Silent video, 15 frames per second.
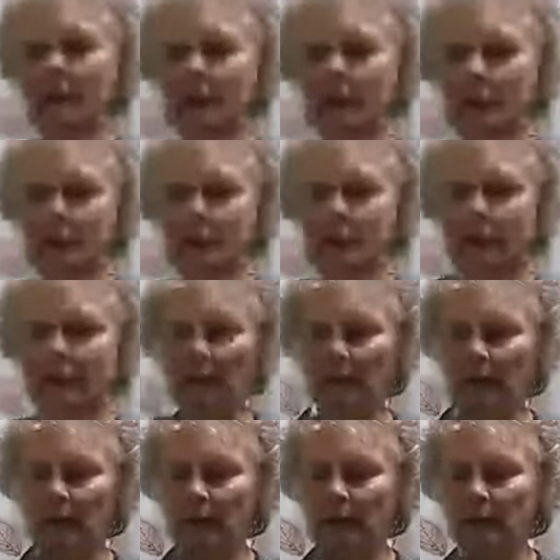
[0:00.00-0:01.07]
use these to make
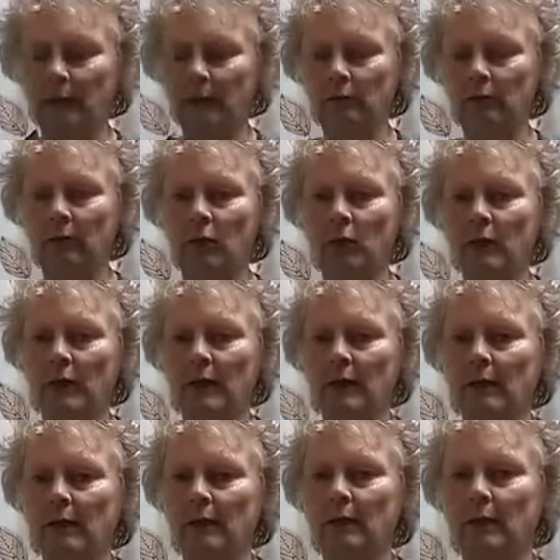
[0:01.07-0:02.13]
little
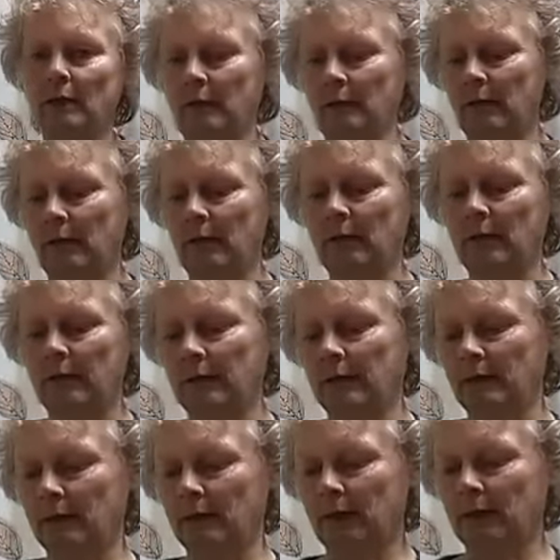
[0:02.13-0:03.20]
rovings that are lovely
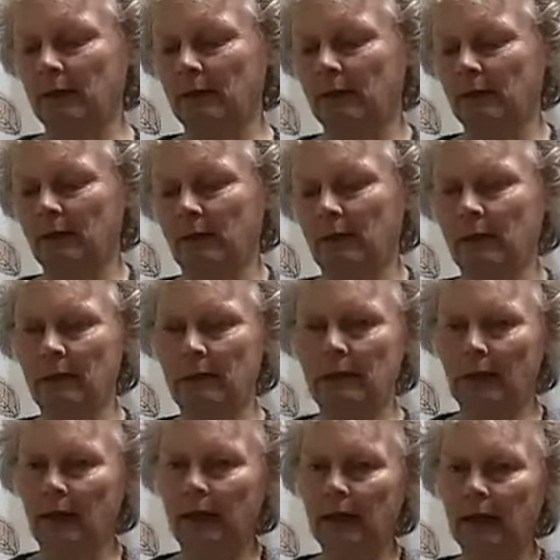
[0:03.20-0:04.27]
and
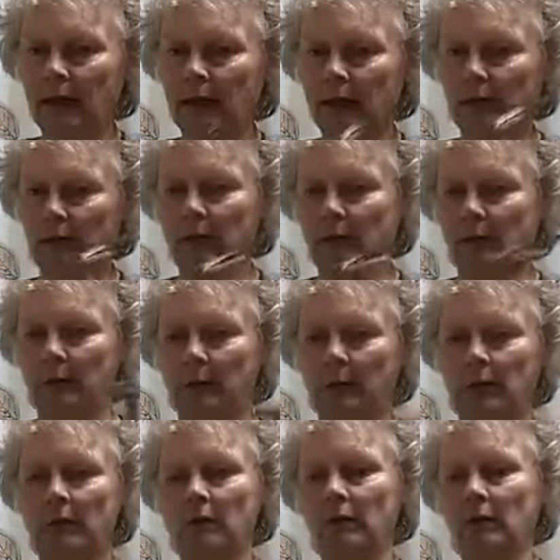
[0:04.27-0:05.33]
delicate, that can be
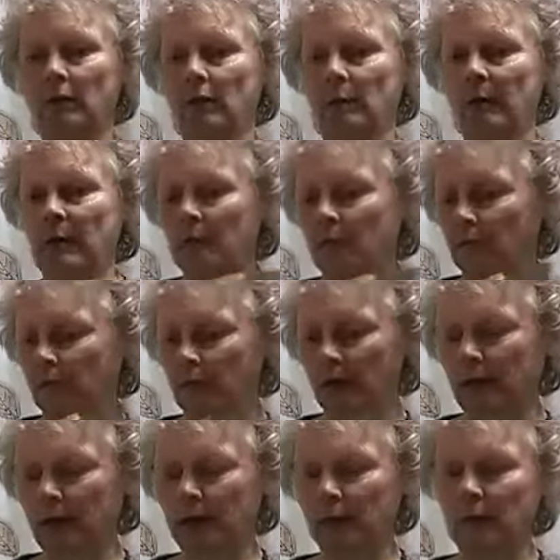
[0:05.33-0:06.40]
used for spinning
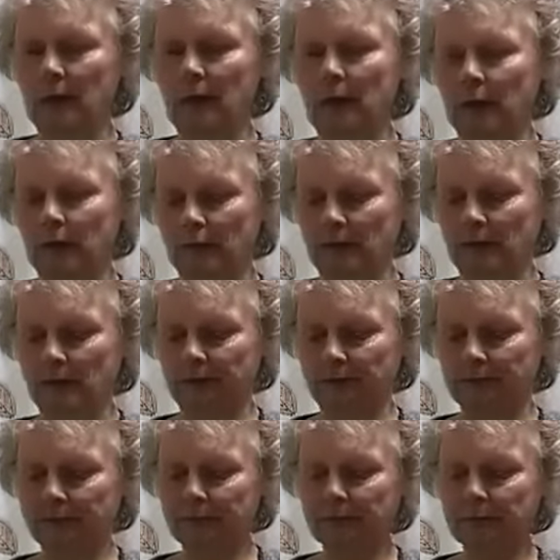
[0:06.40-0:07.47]
fine yarns.
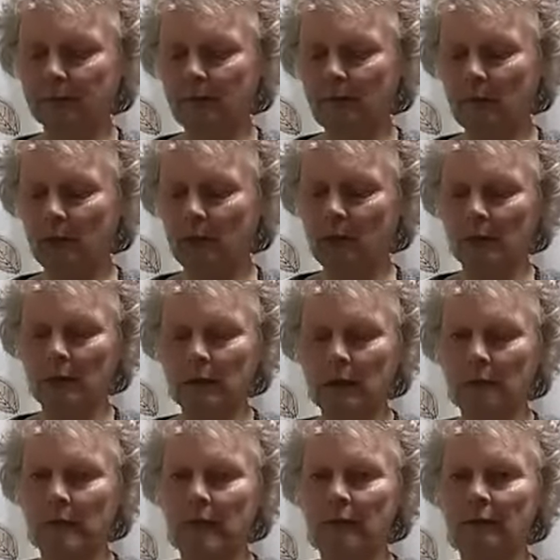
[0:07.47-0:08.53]
So a
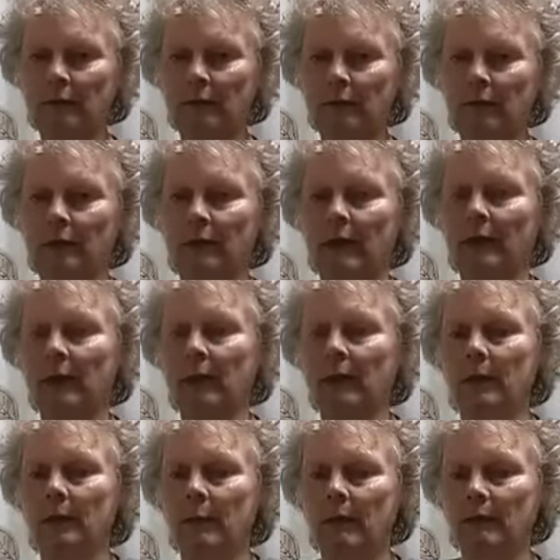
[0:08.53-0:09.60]
different thing,
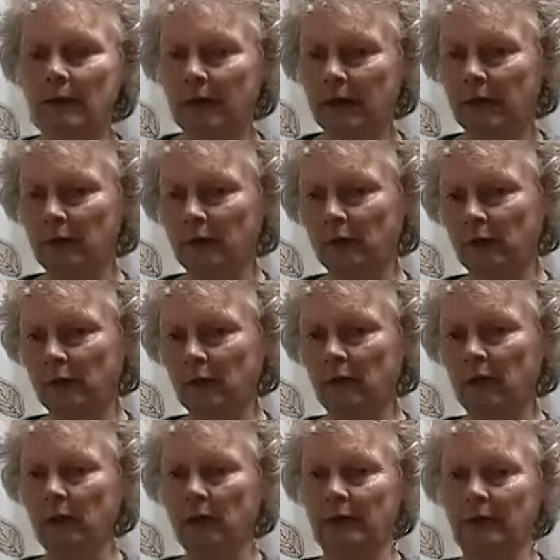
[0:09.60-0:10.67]
but a very useful
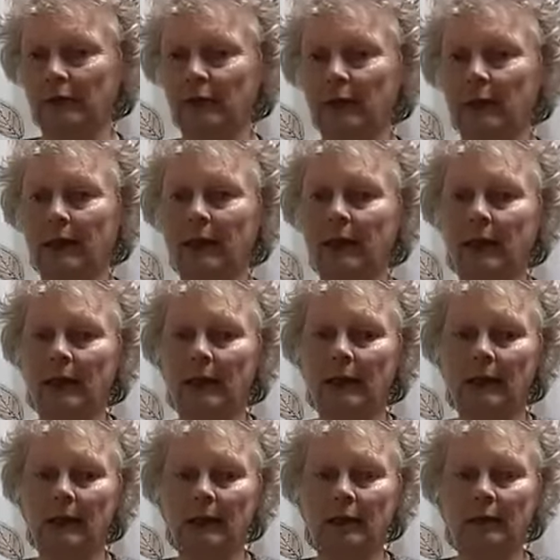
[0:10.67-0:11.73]
tool actually
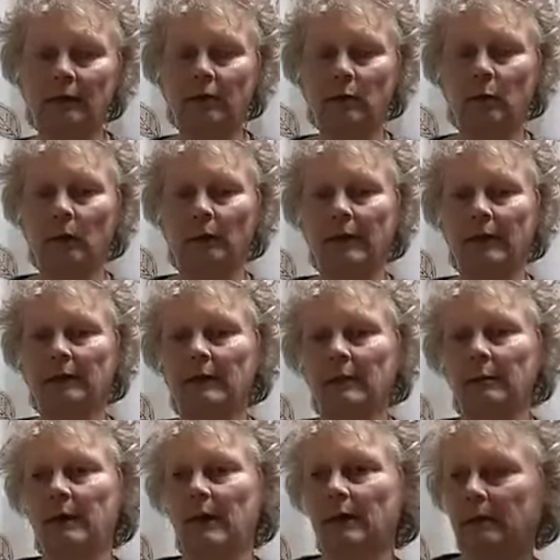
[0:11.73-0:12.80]
if you want. Now
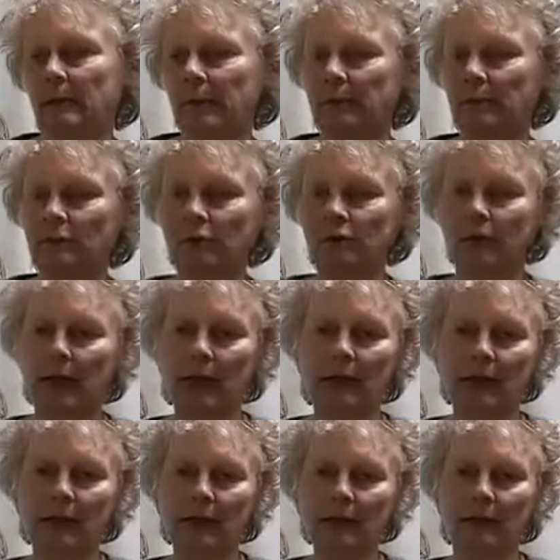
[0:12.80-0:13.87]
sometimes people share
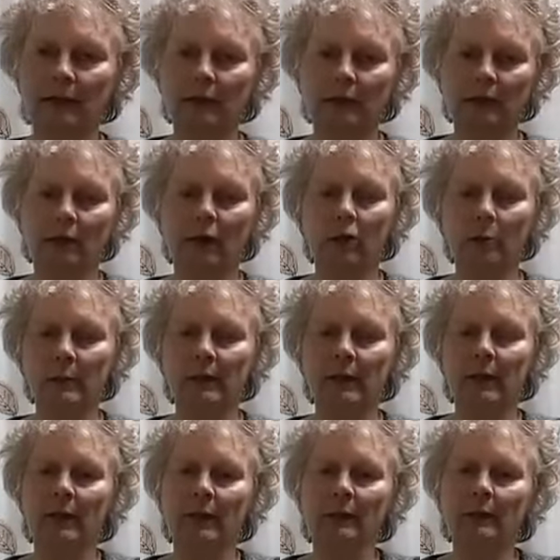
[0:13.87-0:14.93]
sets of combs.
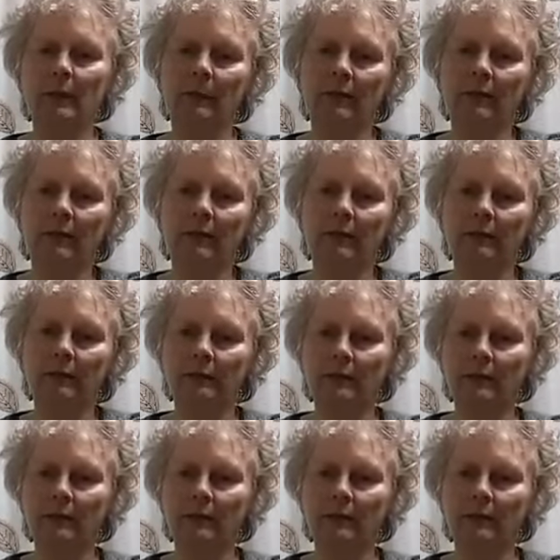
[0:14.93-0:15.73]
Some of the guilds and